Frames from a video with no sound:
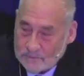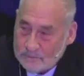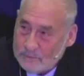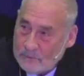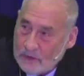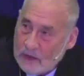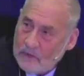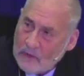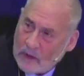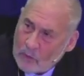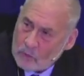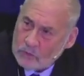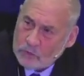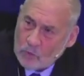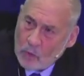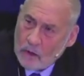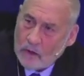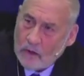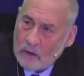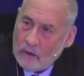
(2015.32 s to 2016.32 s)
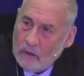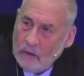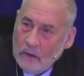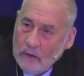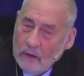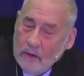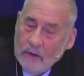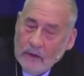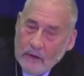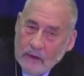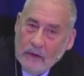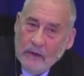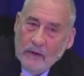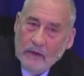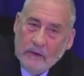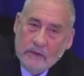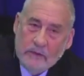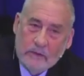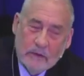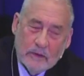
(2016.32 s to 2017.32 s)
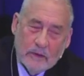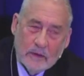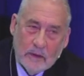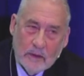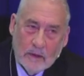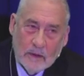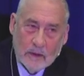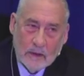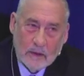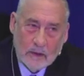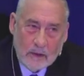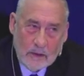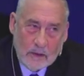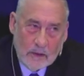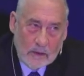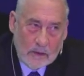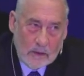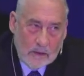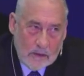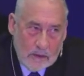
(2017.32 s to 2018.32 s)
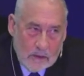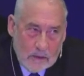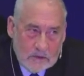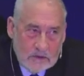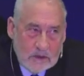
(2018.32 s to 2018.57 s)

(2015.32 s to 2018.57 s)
and that was where in uh,